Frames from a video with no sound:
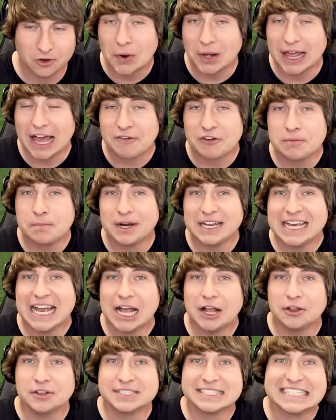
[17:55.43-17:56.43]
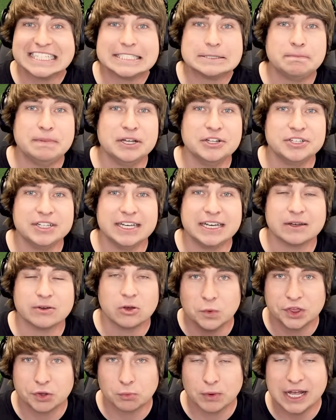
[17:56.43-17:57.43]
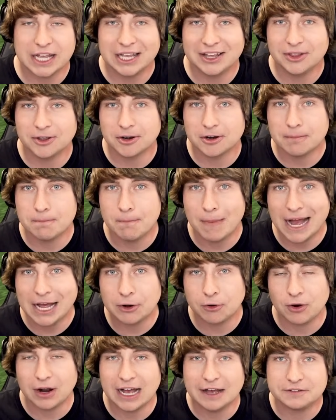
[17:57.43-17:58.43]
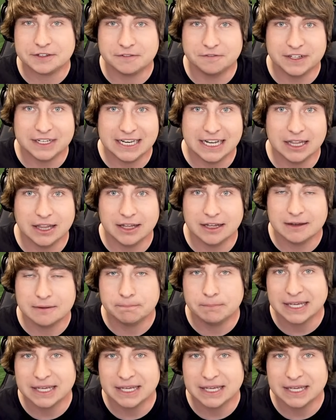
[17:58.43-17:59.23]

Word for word: While everybody else is building with regular Minecraft vanilla